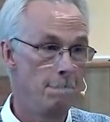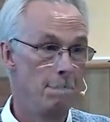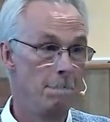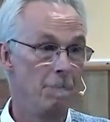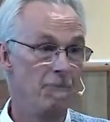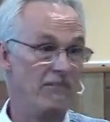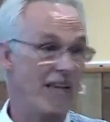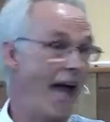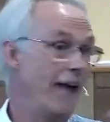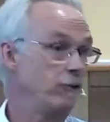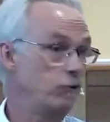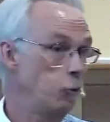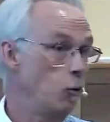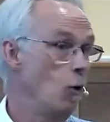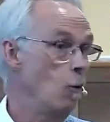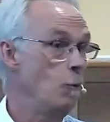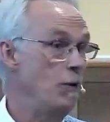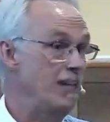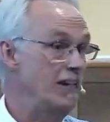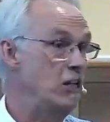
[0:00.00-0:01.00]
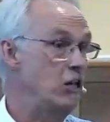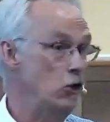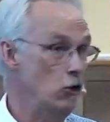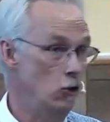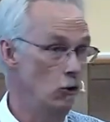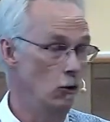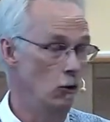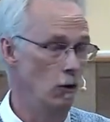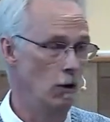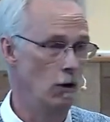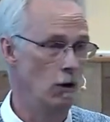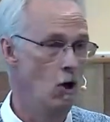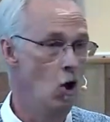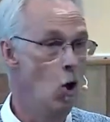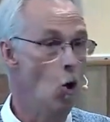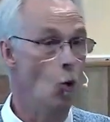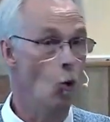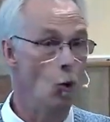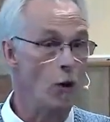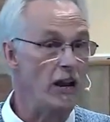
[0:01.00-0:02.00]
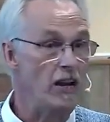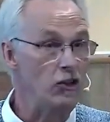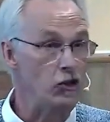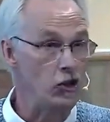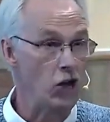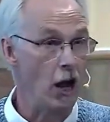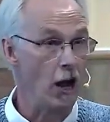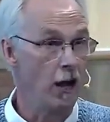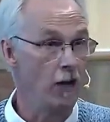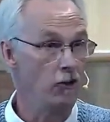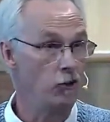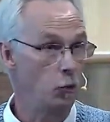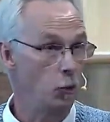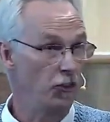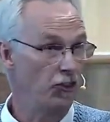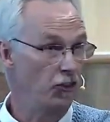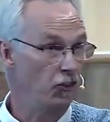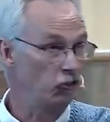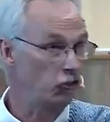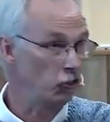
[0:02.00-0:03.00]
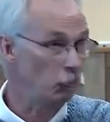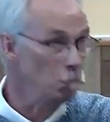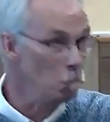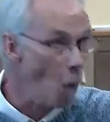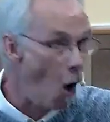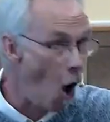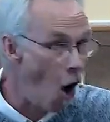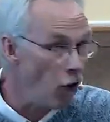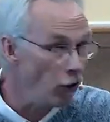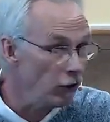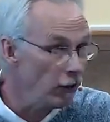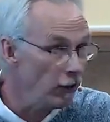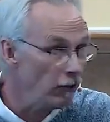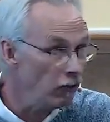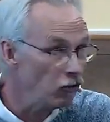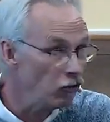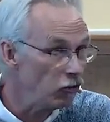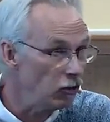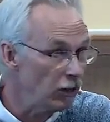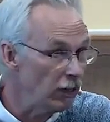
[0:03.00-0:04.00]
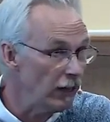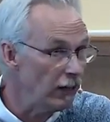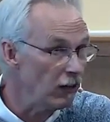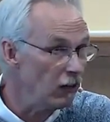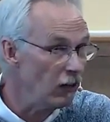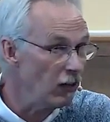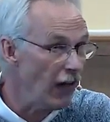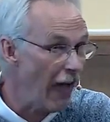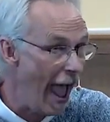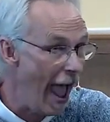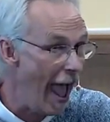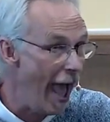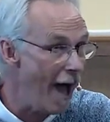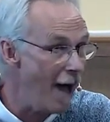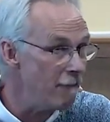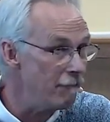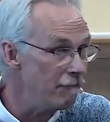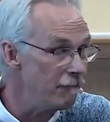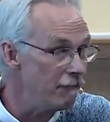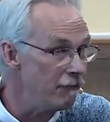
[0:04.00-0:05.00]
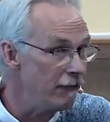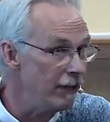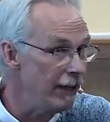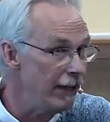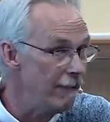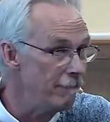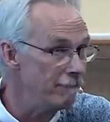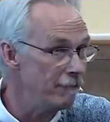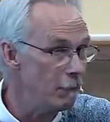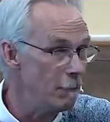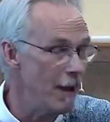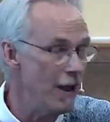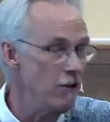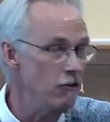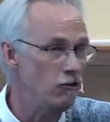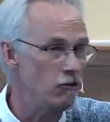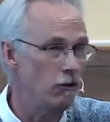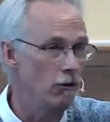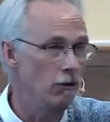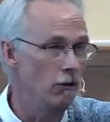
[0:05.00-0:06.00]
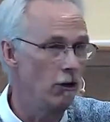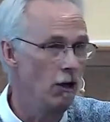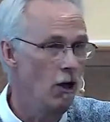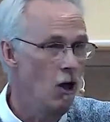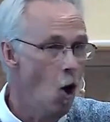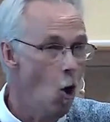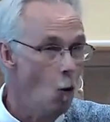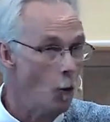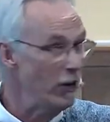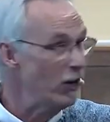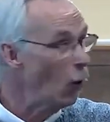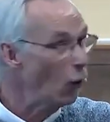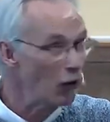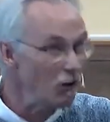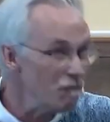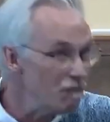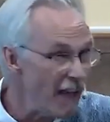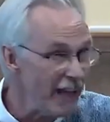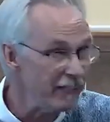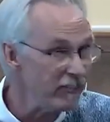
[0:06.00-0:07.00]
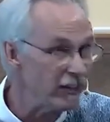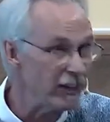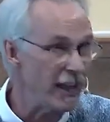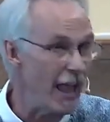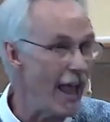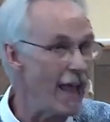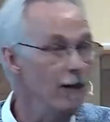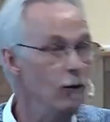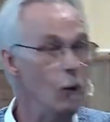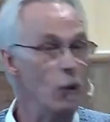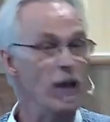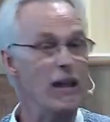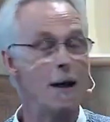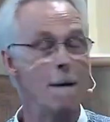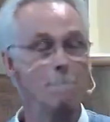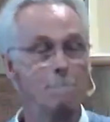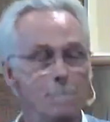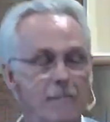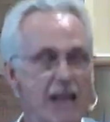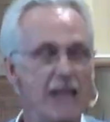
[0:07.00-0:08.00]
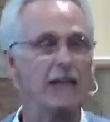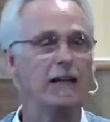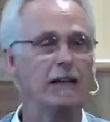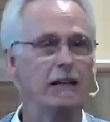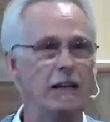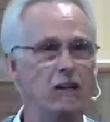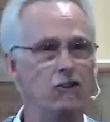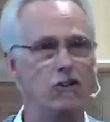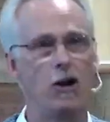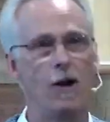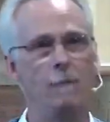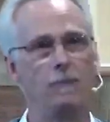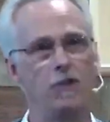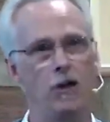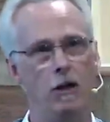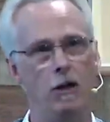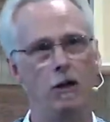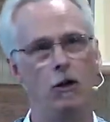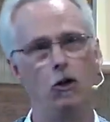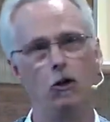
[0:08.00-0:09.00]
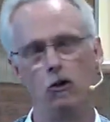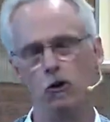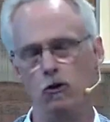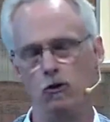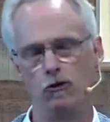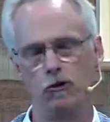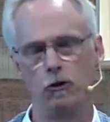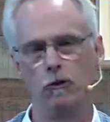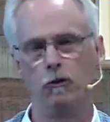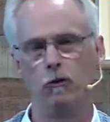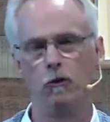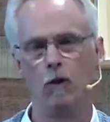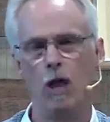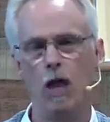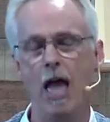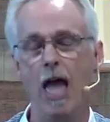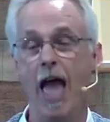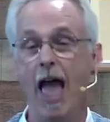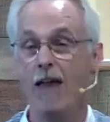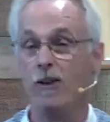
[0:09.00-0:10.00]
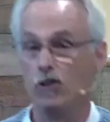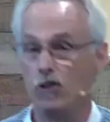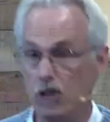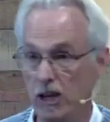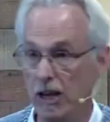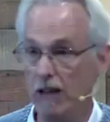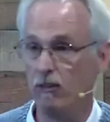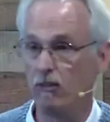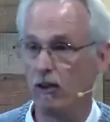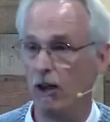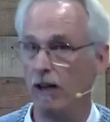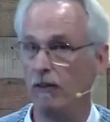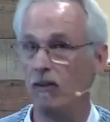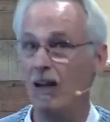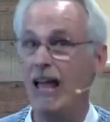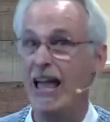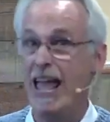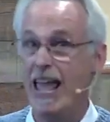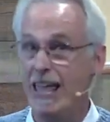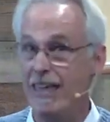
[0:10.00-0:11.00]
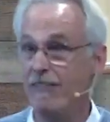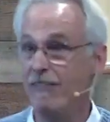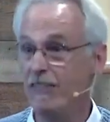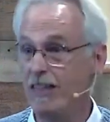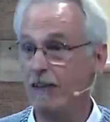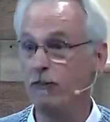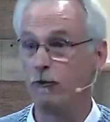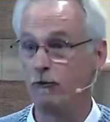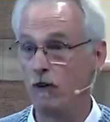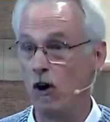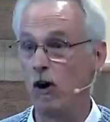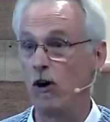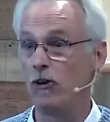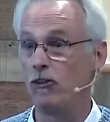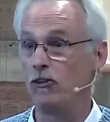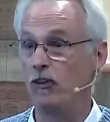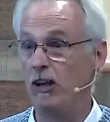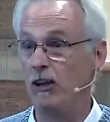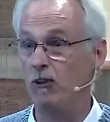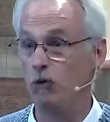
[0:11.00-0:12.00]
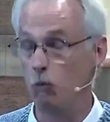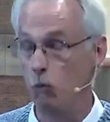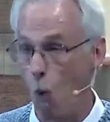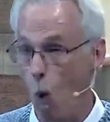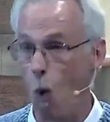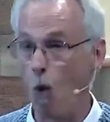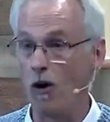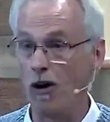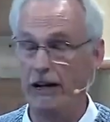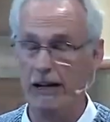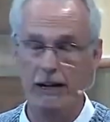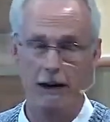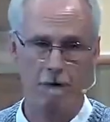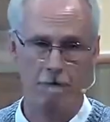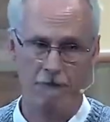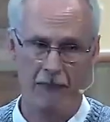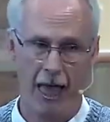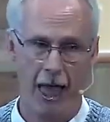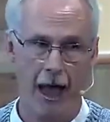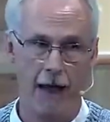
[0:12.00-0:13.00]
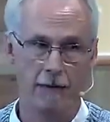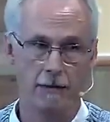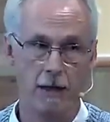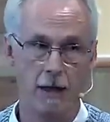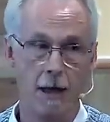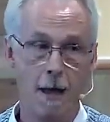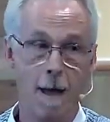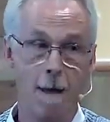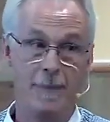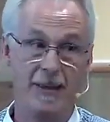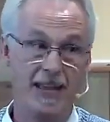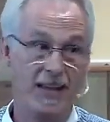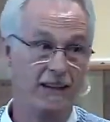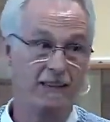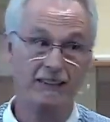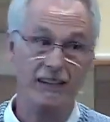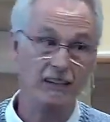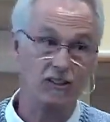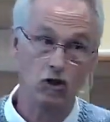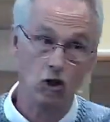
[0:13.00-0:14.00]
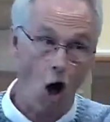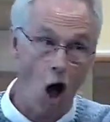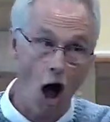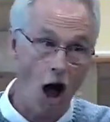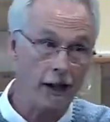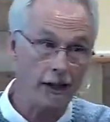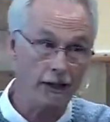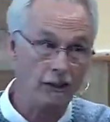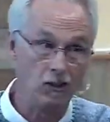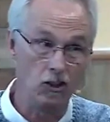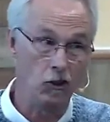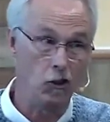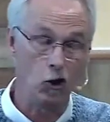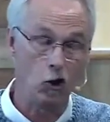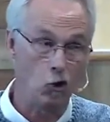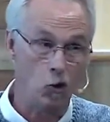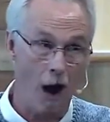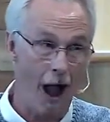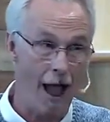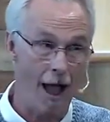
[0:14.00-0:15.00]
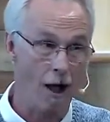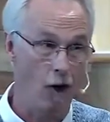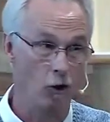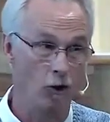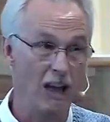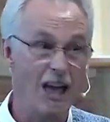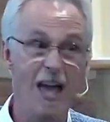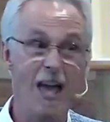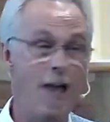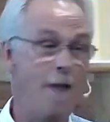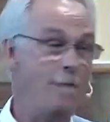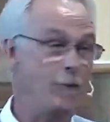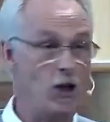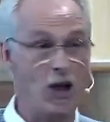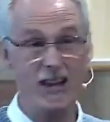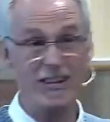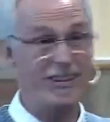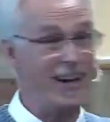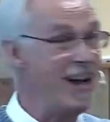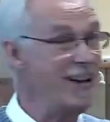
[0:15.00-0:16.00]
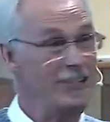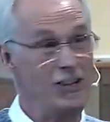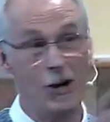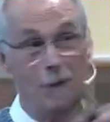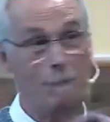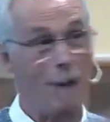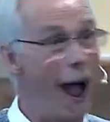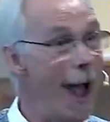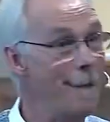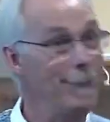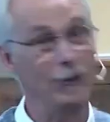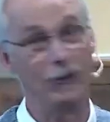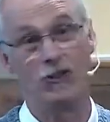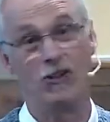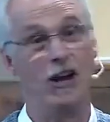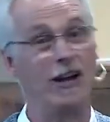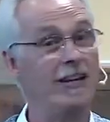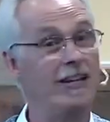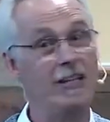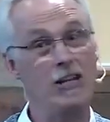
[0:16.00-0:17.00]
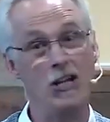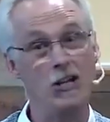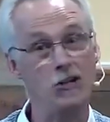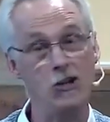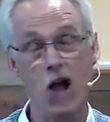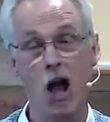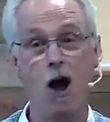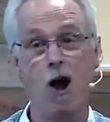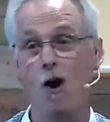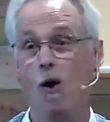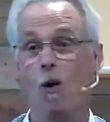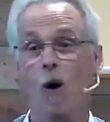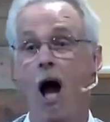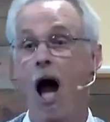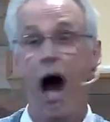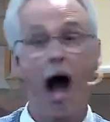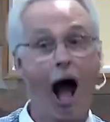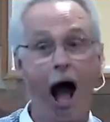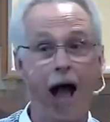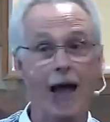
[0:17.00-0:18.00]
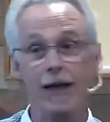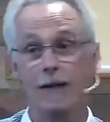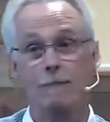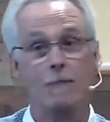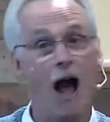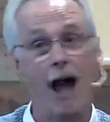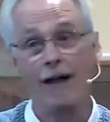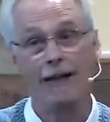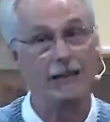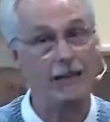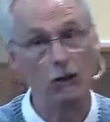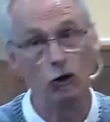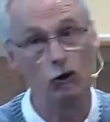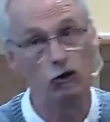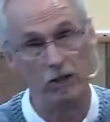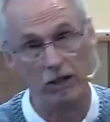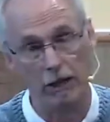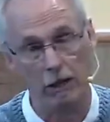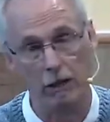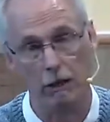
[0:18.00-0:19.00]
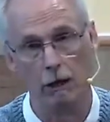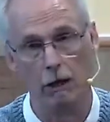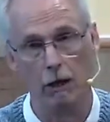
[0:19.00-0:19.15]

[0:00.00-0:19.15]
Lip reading: That's what we do. We judge with the smallest little half information. We don't investigate, we immediately jump to conclusions. And Jesus, in this verse, is warning of that because he's talking to the crowd. If you had done your Bible study, you'd know I am not guilty